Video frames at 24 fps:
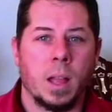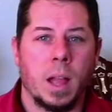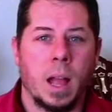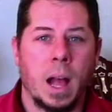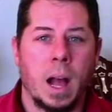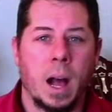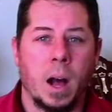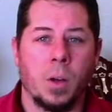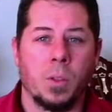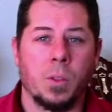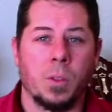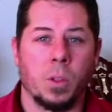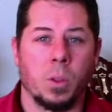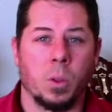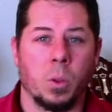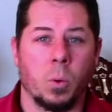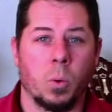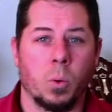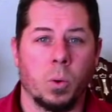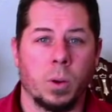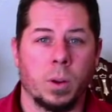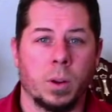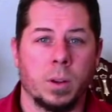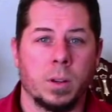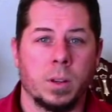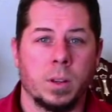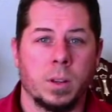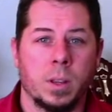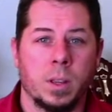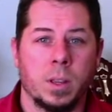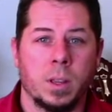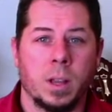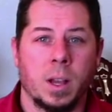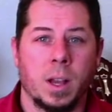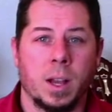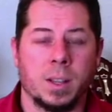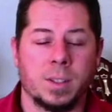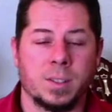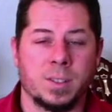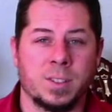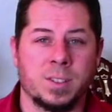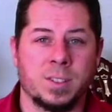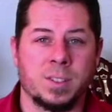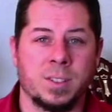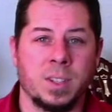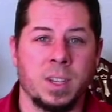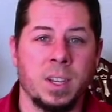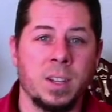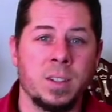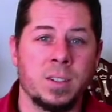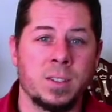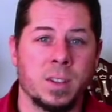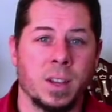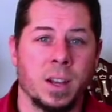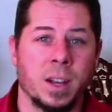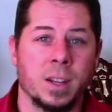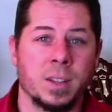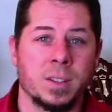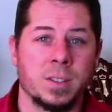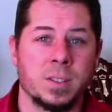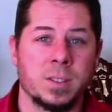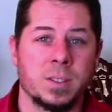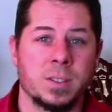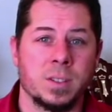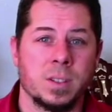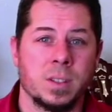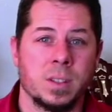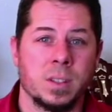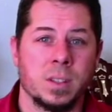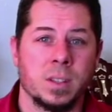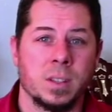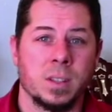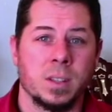how the Lord uh, sees us